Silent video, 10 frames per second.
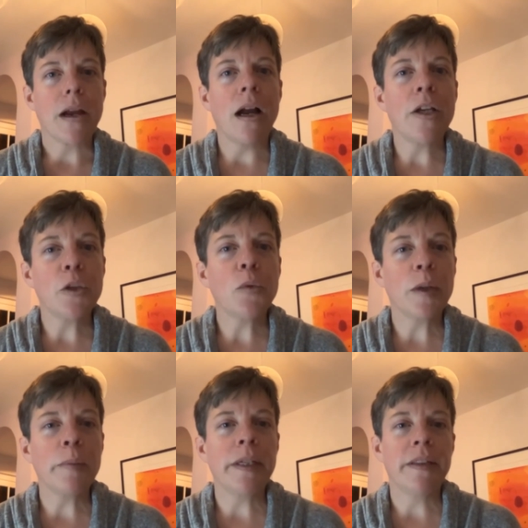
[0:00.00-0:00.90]
I don't
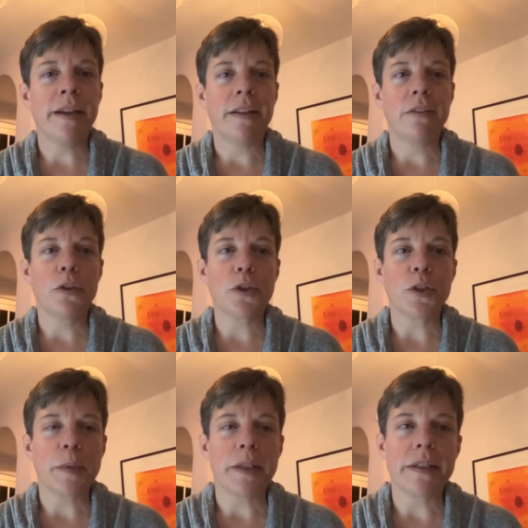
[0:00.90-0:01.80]
want to be in that social
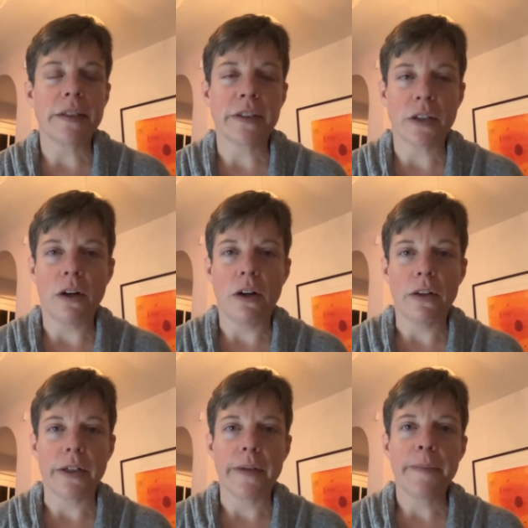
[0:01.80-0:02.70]
space as a
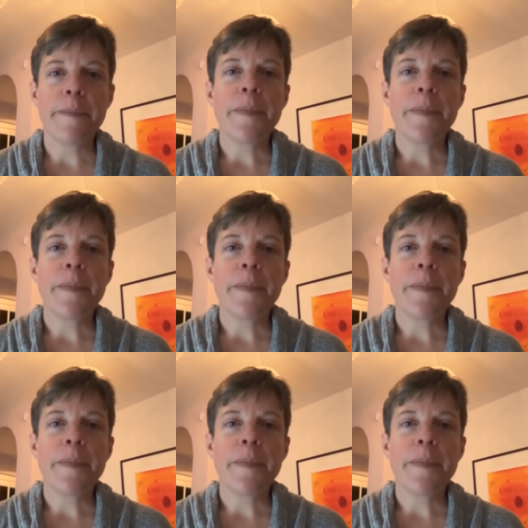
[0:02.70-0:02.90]
caller